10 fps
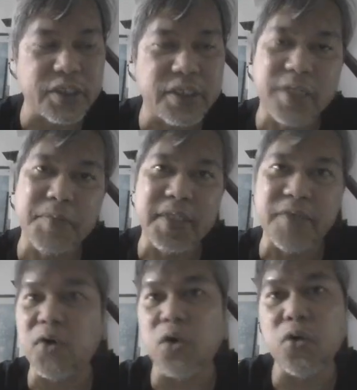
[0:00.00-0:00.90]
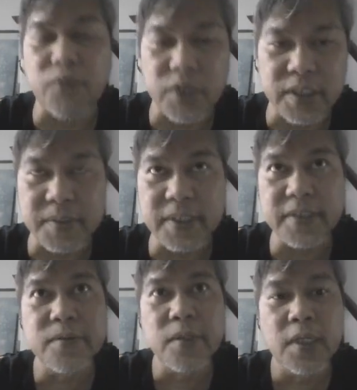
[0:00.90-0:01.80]
GPT-4o, for example,
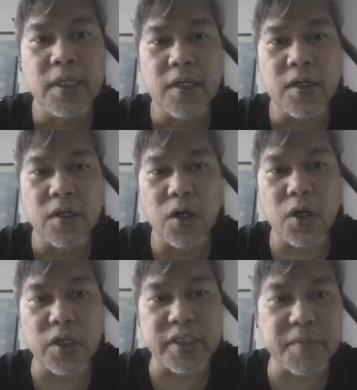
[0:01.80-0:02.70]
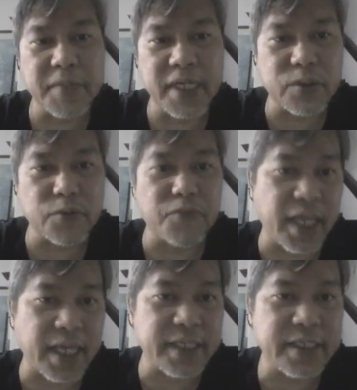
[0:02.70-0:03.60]
or Gemini 2
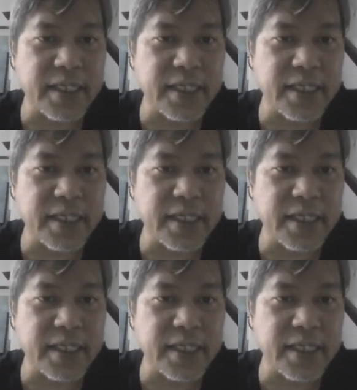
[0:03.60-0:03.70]
Flash,